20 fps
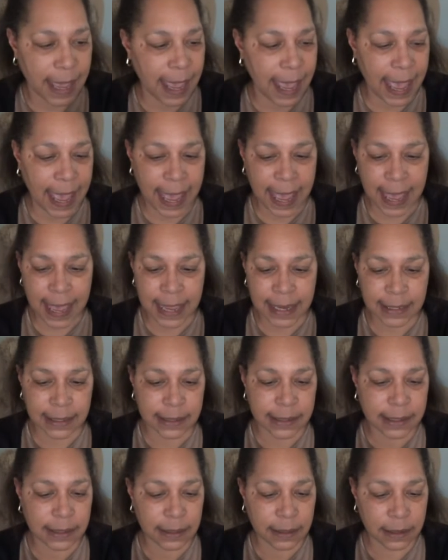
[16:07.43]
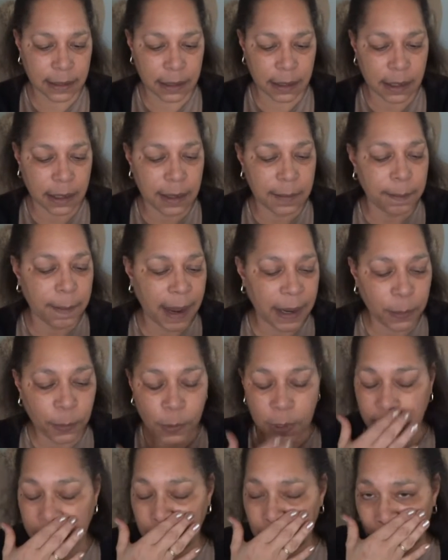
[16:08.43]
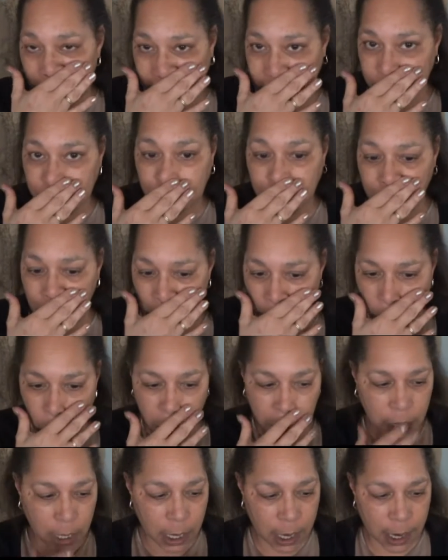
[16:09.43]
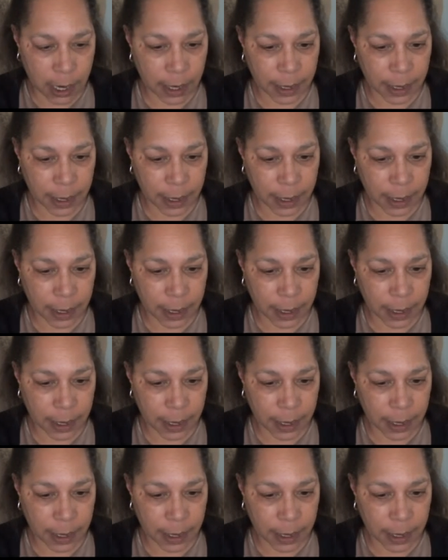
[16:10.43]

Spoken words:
And my woolly winder broke.